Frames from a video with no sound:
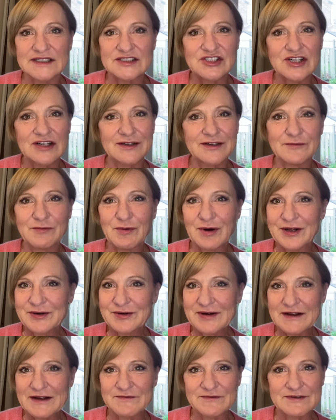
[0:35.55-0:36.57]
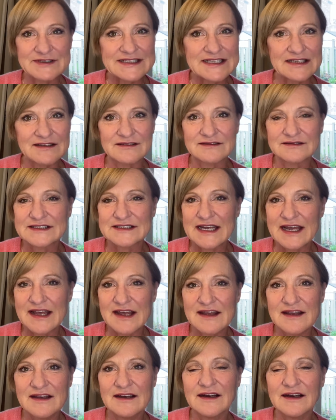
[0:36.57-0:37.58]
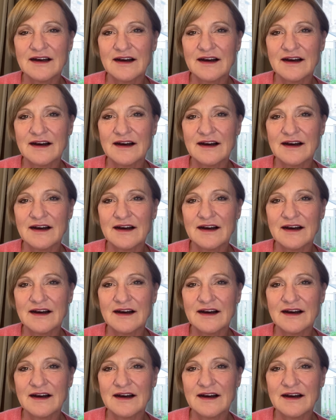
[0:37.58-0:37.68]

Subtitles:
jug of water every single day.